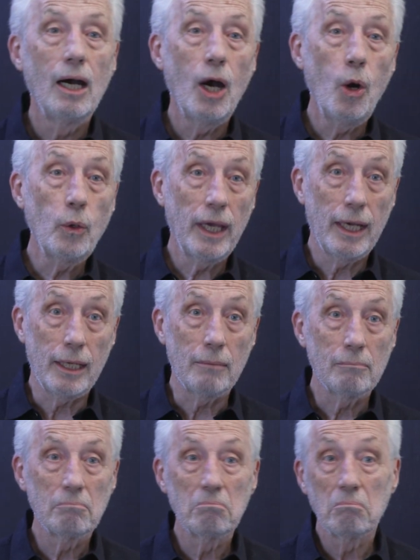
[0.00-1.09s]
Okay,
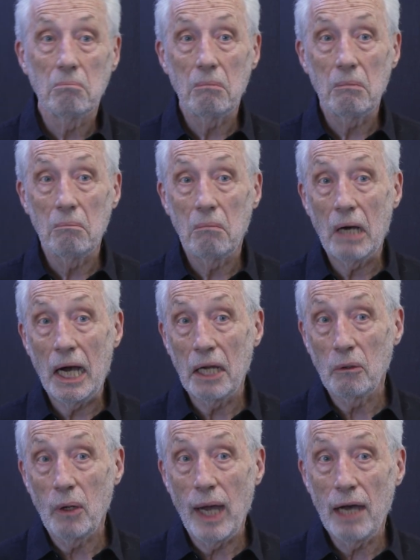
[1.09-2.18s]
I
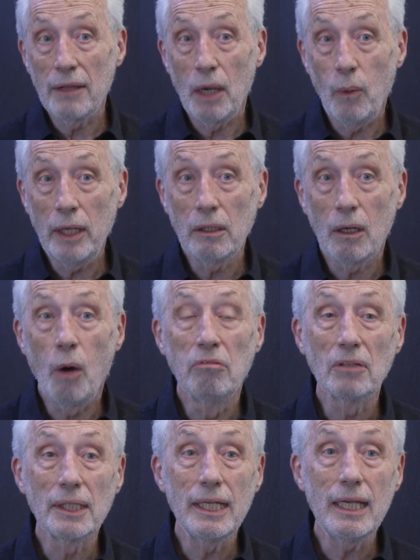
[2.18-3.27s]
don't know how that went.
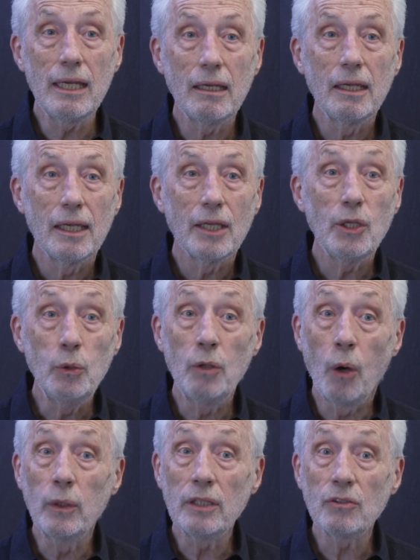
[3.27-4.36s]
Hopefully you
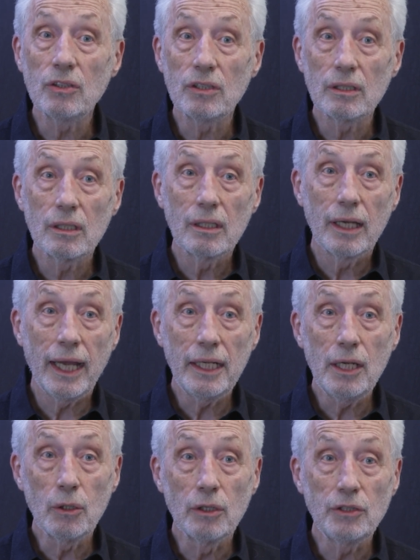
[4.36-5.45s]
noticed
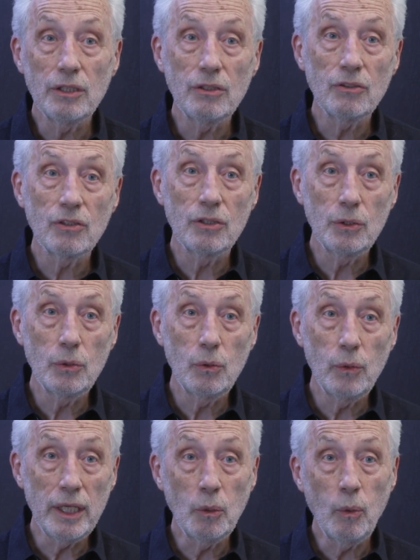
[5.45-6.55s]
any urges to
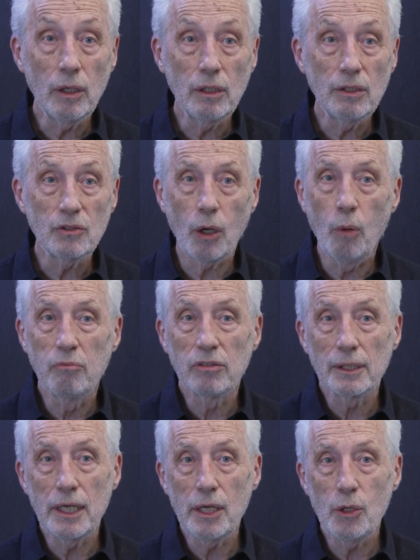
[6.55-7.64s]
read the words.
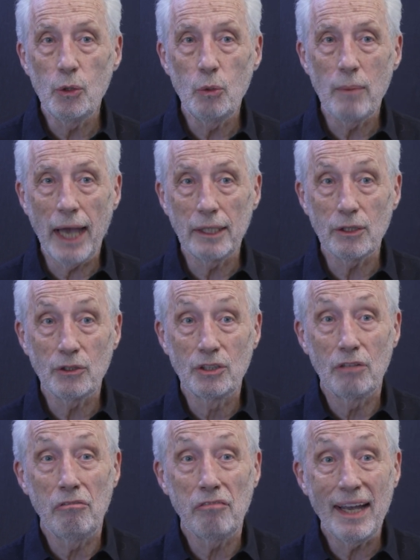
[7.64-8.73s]
Hopefully you managed
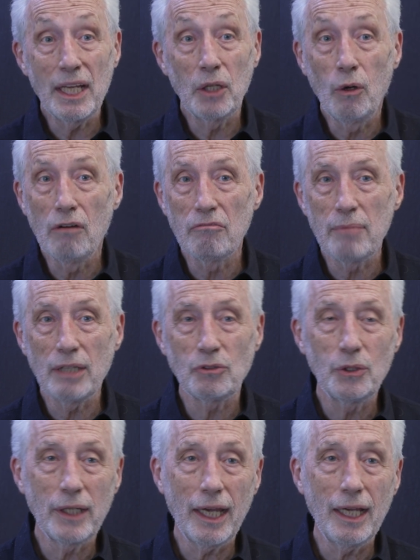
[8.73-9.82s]
to fight it off best
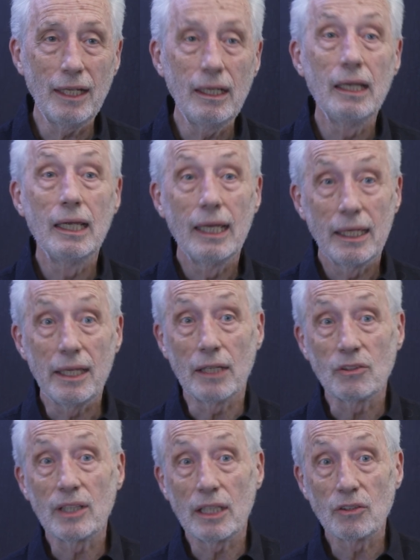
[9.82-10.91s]
you can.
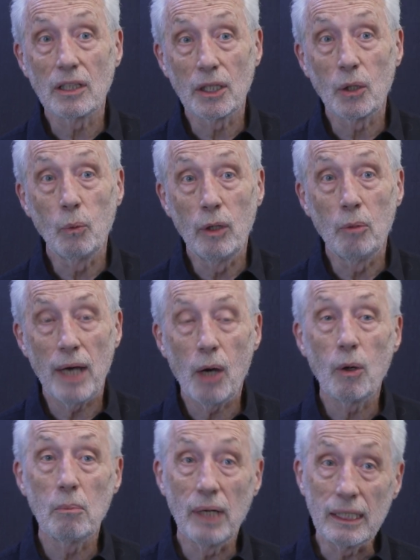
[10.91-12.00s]
Yes, that's a little
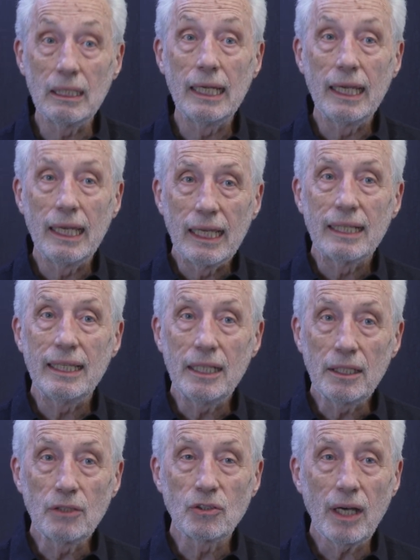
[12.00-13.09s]
willpower, but the
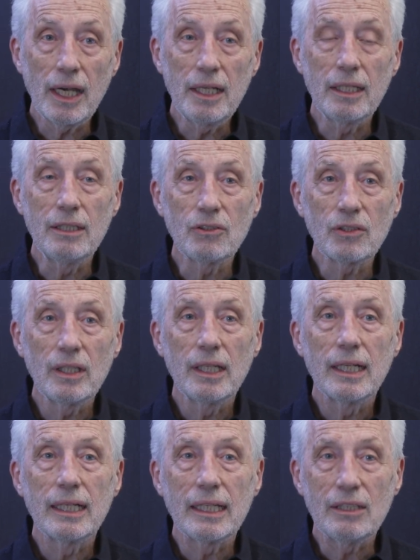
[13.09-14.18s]
other side is
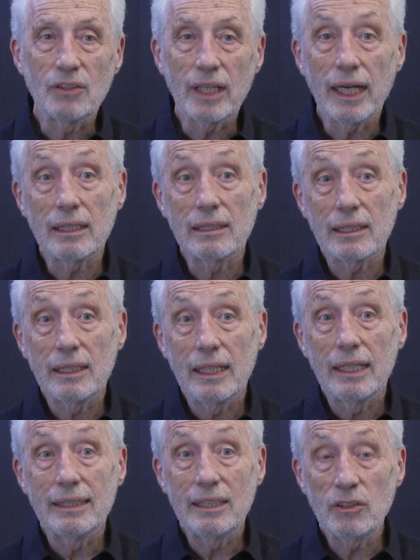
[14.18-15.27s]
that
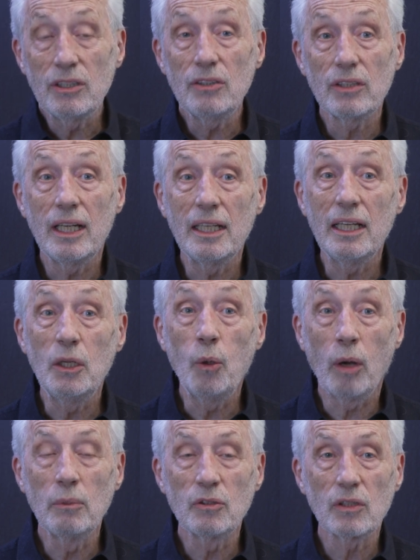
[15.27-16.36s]
this is an
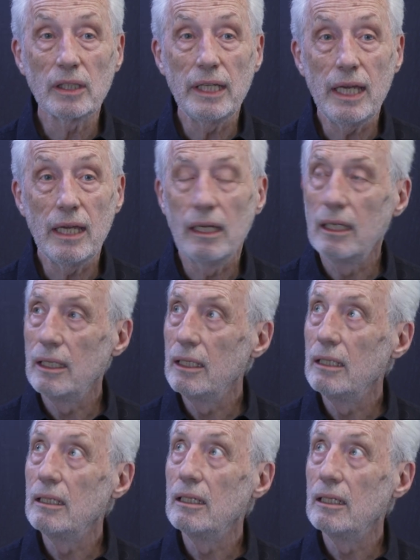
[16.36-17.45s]
enormously
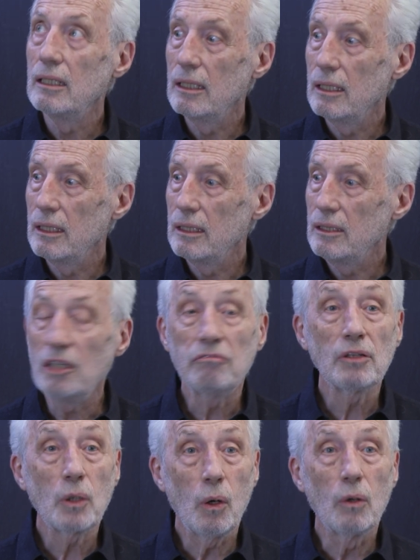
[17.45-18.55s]

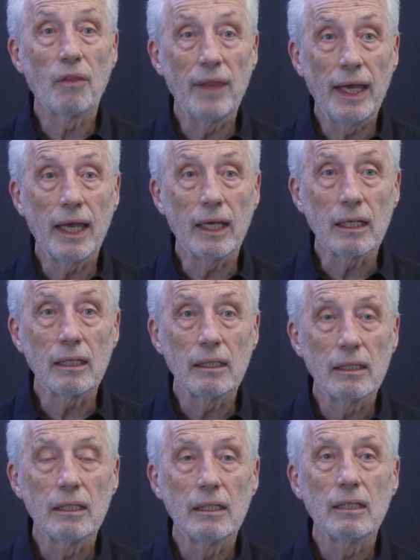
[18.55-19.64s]
difficult thing
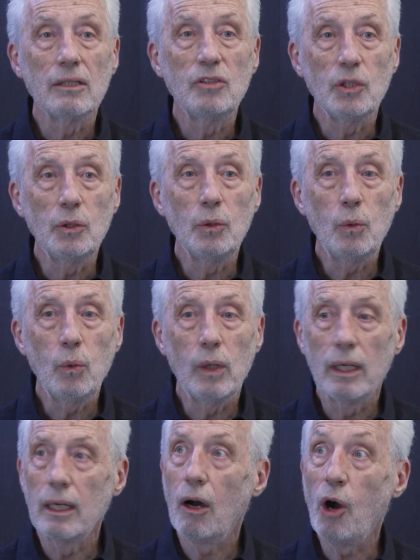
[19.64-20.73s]
to
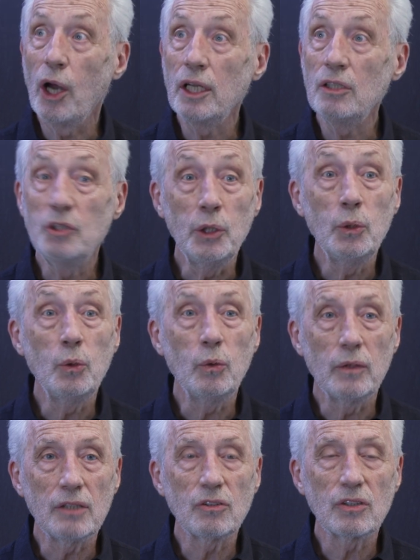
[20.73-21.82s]
undo,
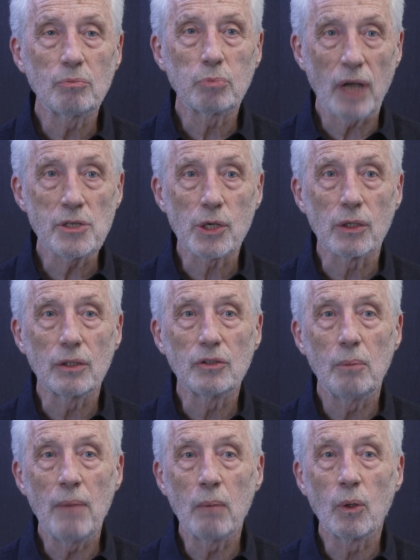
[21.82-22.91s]
this pressure to
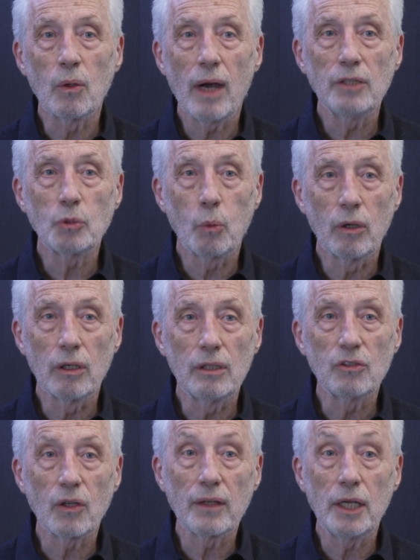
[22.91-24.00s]
memorize words
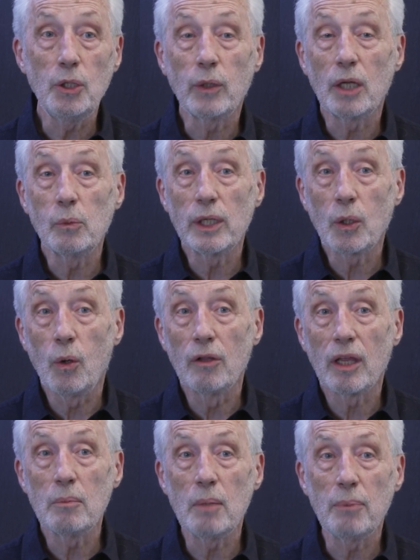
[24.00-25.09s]
so that you can recall
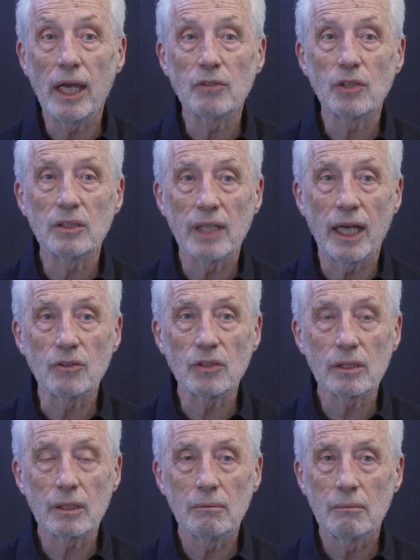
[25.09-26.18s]
them and pass a test.